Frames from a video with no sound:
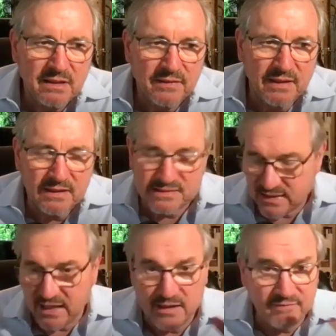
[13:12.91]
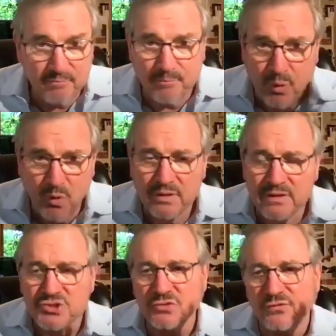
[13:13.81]
that it's an important
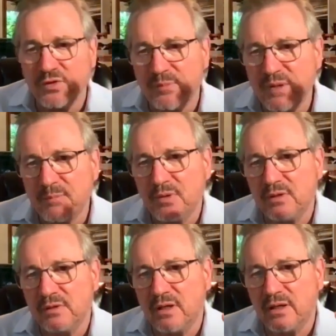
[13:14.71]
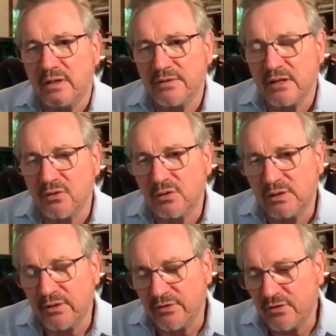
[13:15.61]
issue for the people in that local
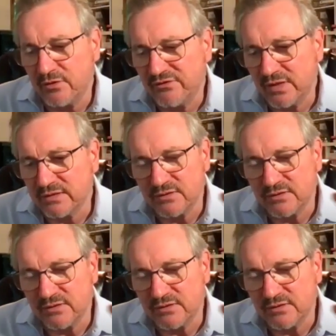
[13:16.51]
area that are affected.